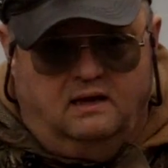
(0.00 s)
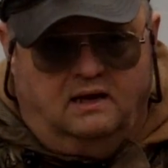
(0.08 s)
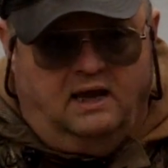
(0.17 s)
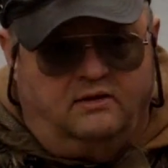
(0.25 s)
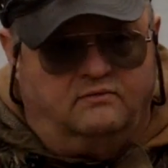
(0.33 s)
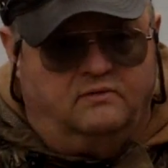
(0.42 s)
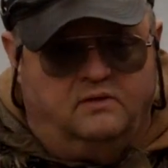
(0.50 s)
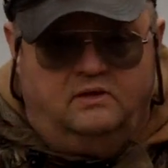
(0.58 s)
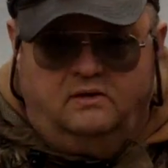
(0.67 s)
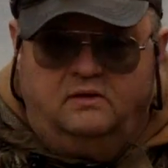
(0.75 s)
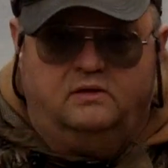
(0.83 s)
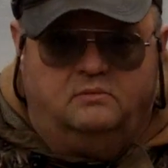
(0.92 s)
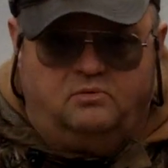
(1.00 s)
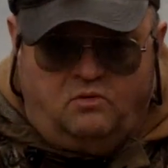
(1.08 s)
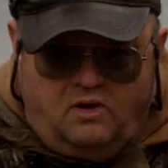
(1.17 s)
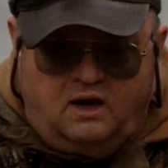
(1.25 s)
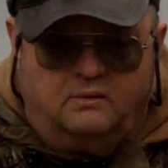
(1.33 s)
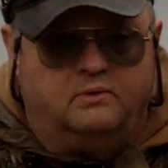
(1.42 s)
like the
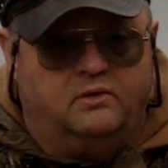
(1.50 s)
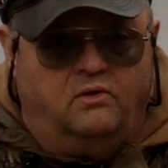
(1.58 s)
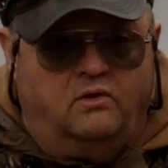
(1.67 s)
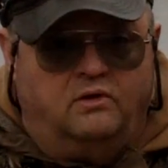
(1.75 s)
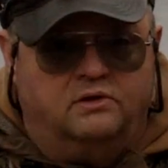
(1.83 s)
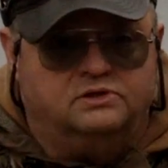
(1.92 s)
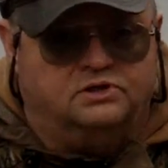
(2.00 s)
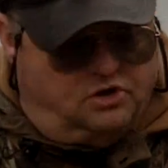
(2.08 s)
Puyallup recordings,